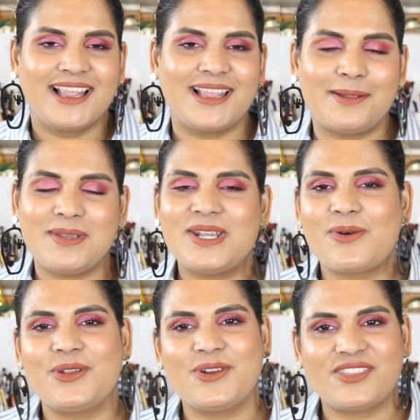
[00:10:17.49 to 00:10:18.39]
Let me
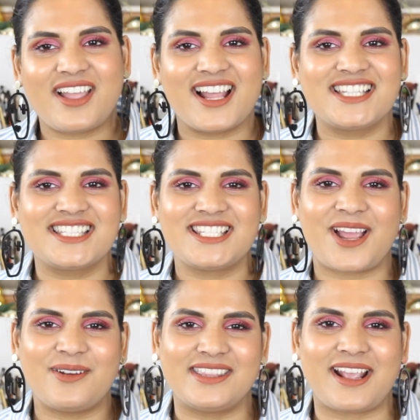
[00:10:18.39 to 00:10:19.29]
know your thoughts
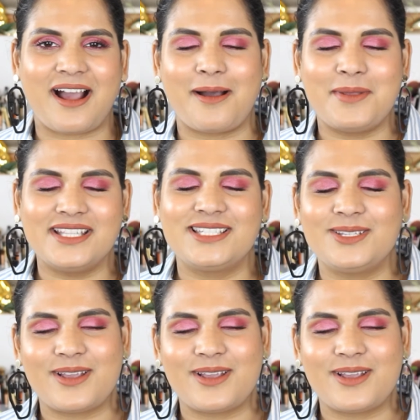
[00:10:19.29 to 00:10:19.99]
down in the comments.